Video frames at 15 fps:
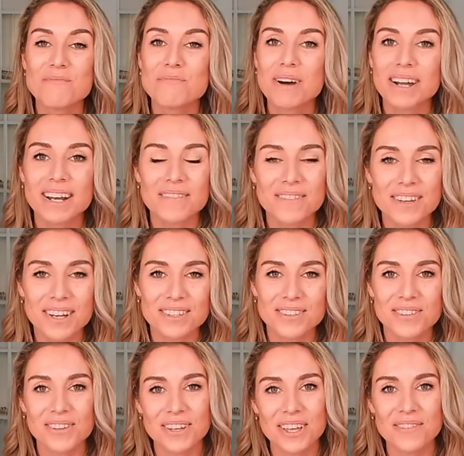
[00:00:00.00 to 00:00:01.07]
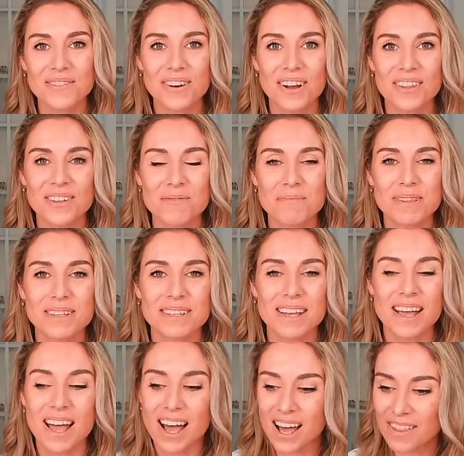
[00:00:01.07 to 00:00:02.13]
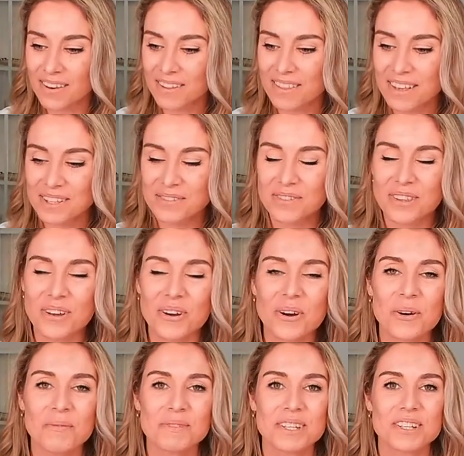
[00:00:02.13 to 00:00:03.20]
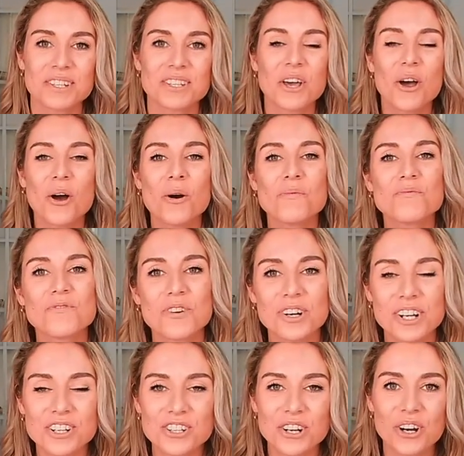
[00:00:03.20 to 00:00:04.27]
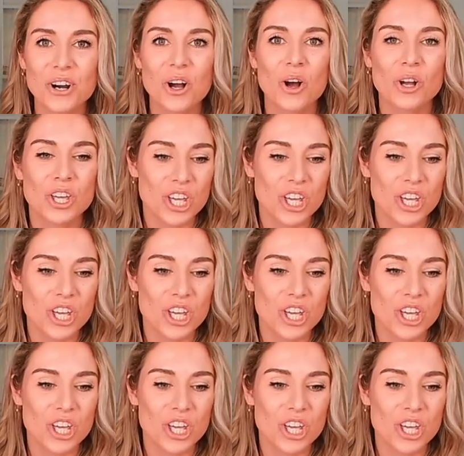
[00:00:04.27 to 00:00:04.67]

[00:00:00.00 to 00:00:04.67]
But if you guys are looking for other other things for the home, such as home furniture,